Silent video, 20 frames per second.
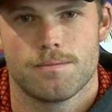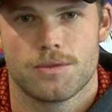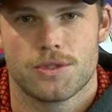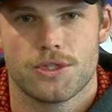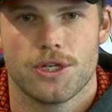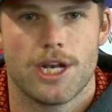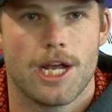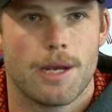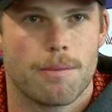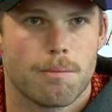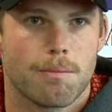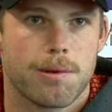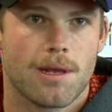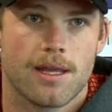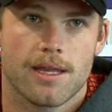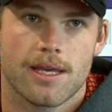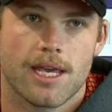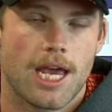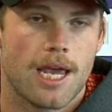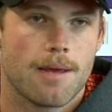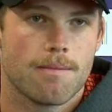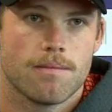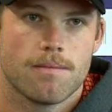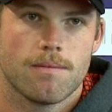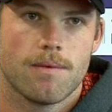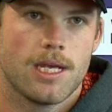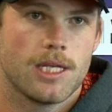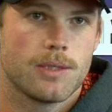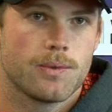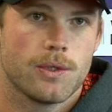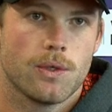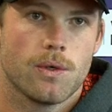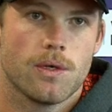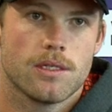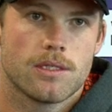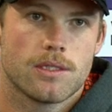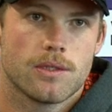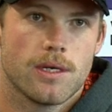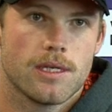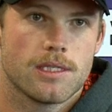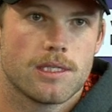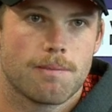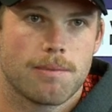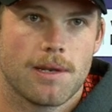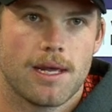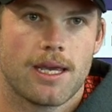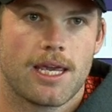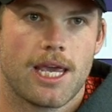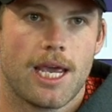Turn up and play the game as we always do as the Black